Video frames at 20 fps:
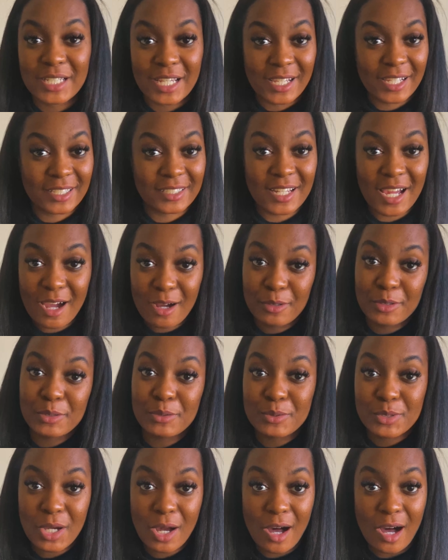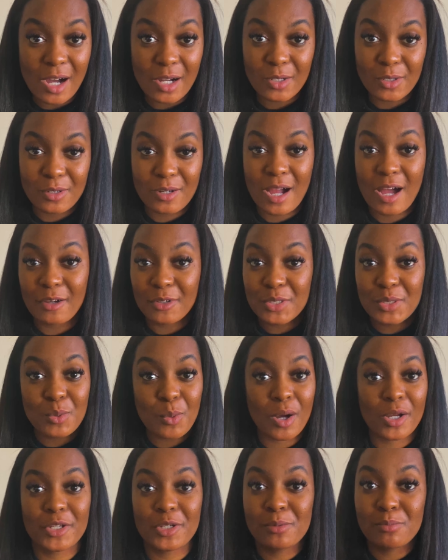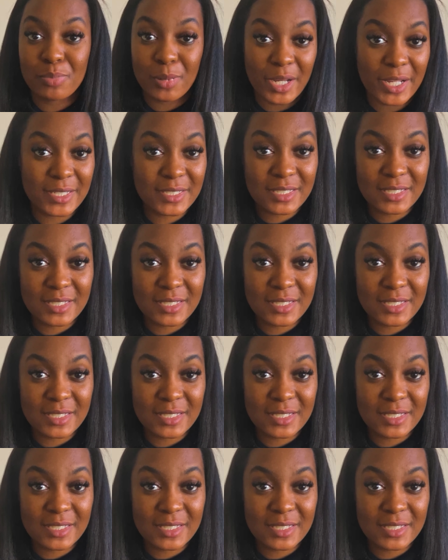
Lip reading: and how you talk or how you want your brand